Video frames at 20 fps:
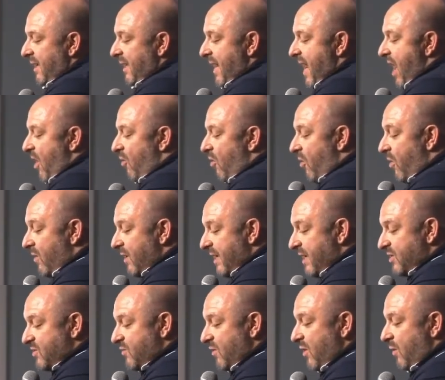And how all
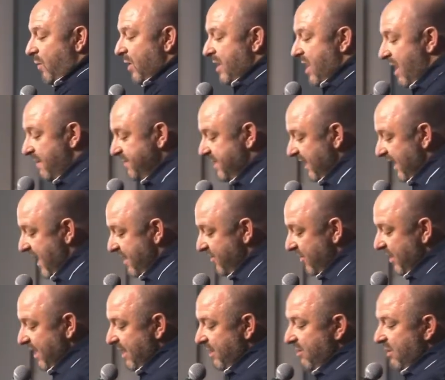Israel would come
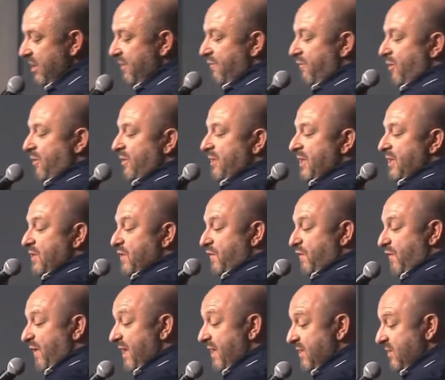together yearly for
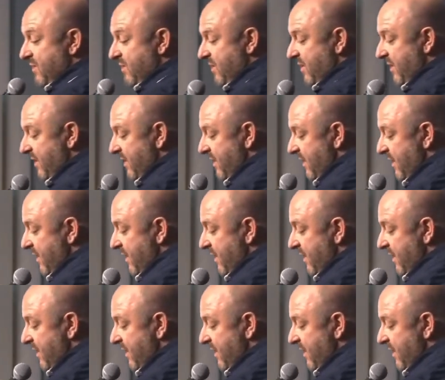these feasts.